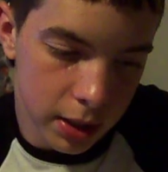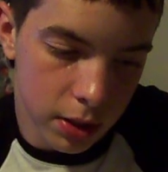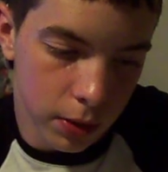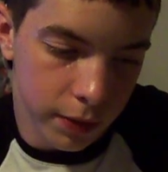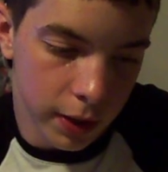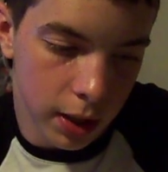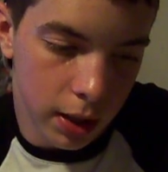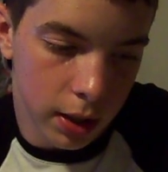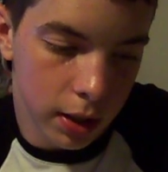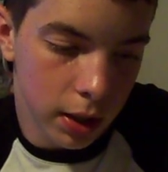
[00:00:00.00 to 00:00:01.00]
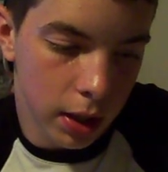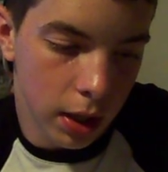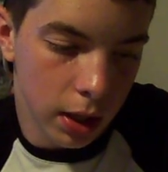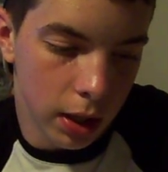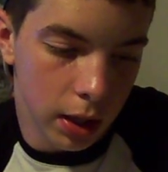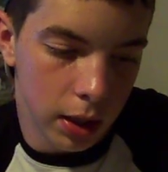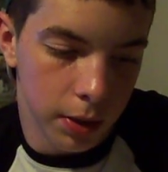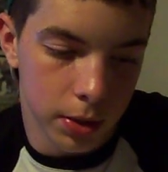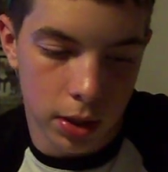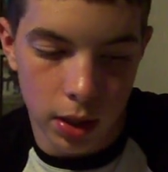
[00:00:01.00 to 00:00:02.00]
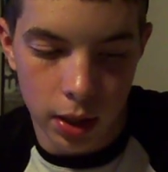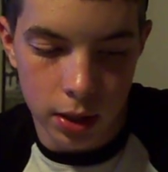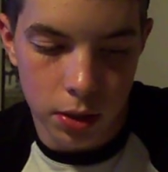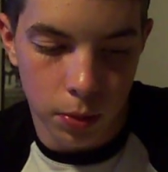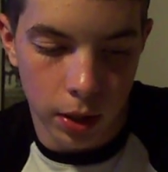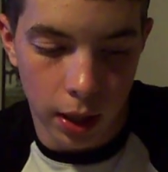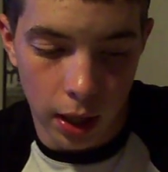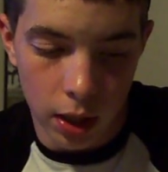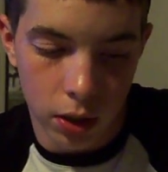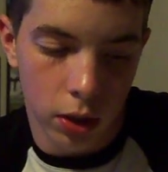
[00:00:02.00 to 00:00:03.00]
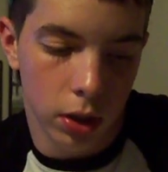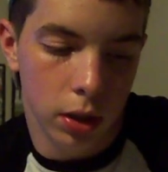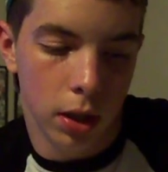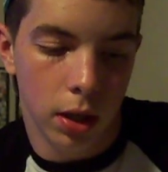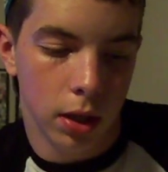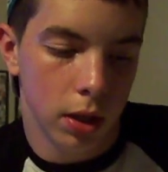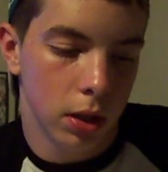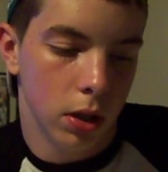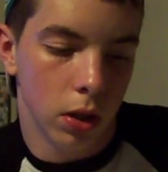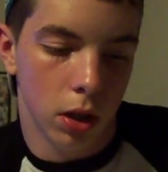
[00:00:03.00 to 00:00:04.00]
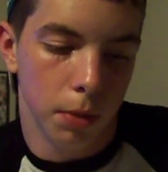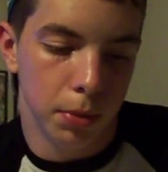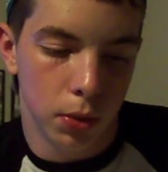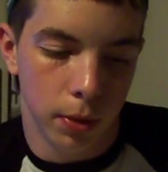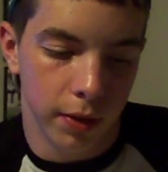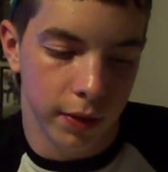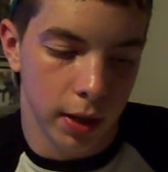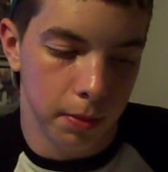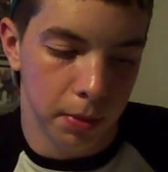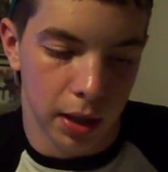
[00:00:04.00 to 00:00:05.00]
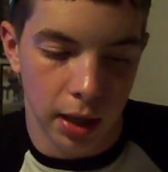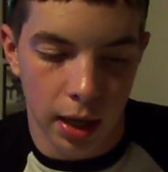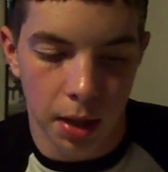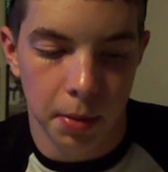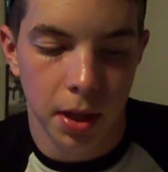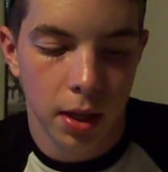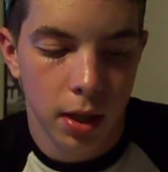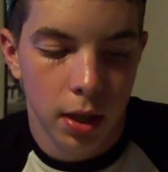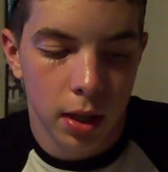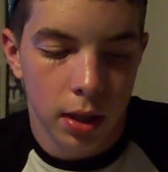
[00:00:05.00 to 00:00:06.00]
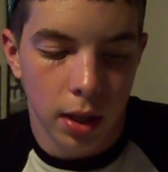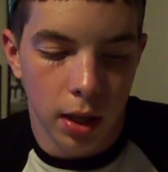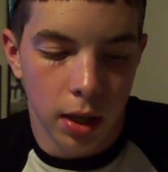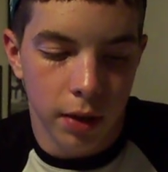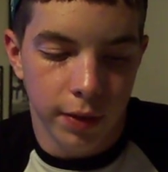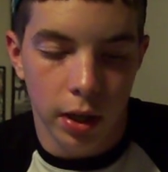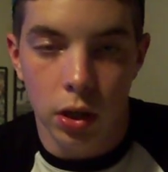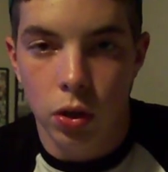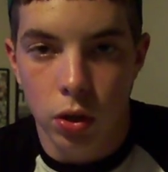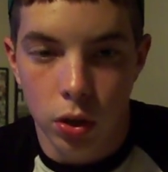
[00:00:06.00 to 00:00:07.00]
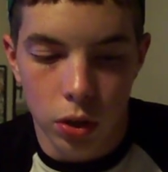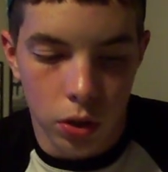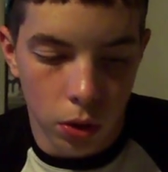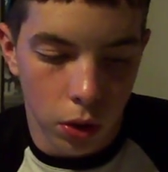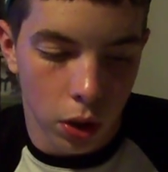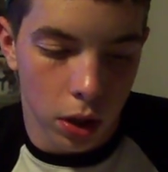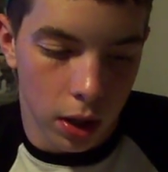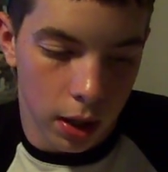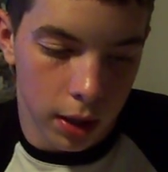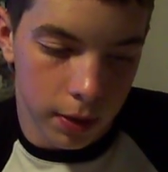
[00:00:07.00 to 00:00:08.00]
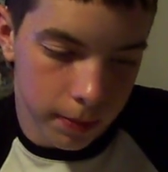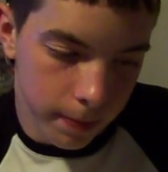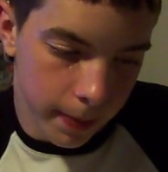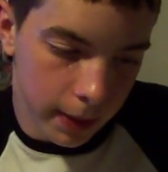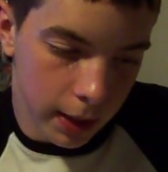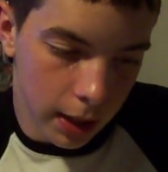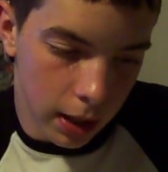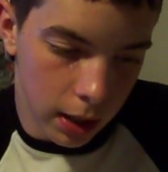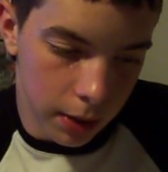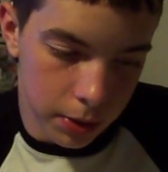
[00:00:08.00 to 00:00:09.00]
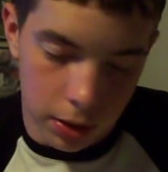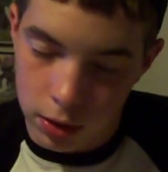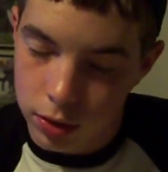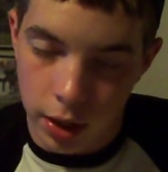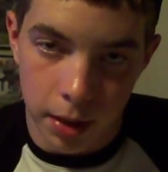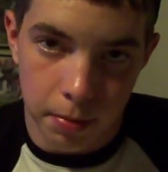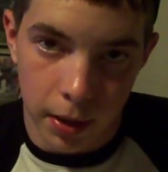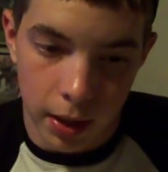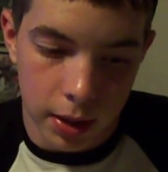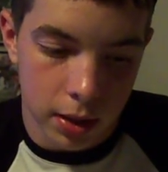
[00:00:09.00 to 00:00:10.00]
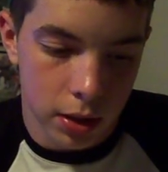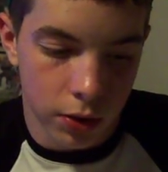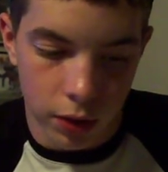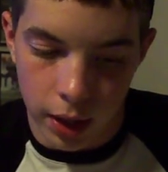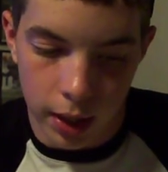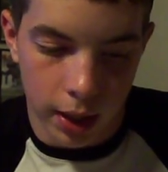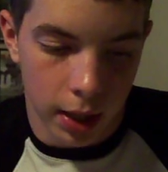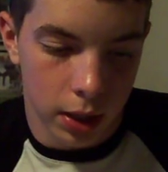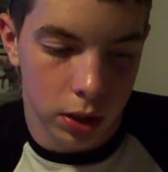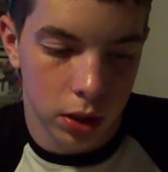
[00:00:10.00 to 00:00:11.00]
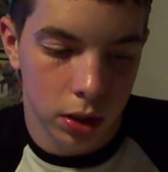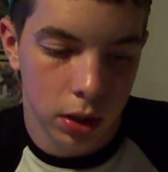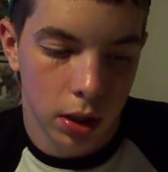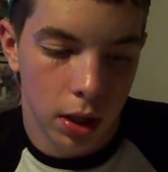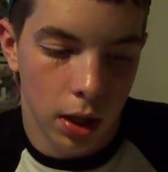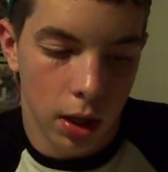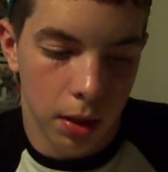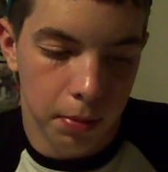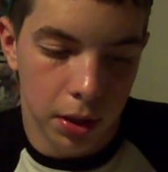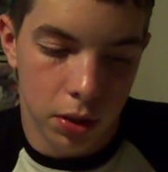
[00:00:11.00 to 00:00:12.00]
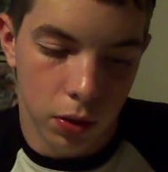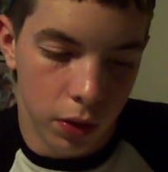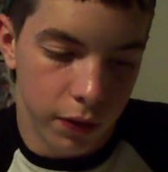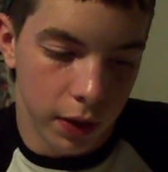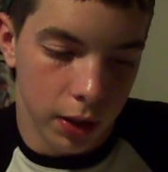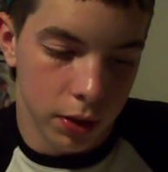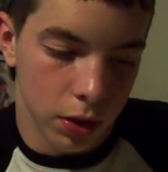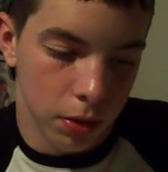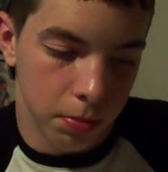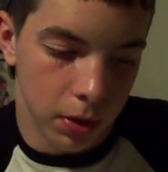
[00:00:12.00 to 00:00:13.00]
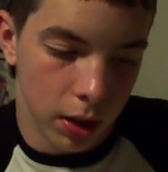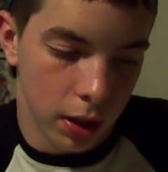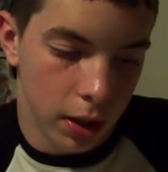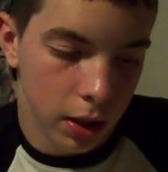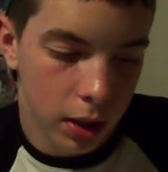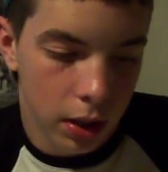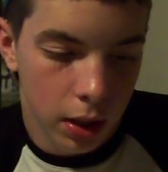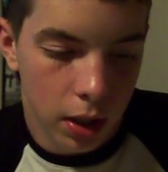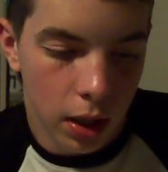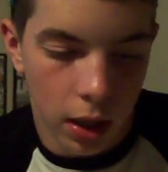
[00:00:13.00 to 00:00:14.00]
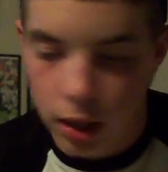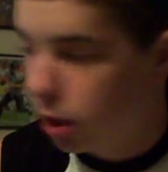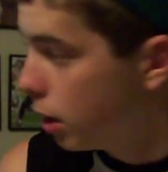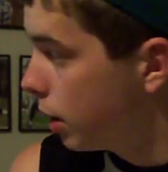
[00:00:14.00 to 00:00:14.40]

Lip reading: to Avant. And then there was a nice 28-yard hookup between Avant and McNabb that Avant called on the 2-yard line. It was a great pass, great catch, beat 2 defenders on the play, and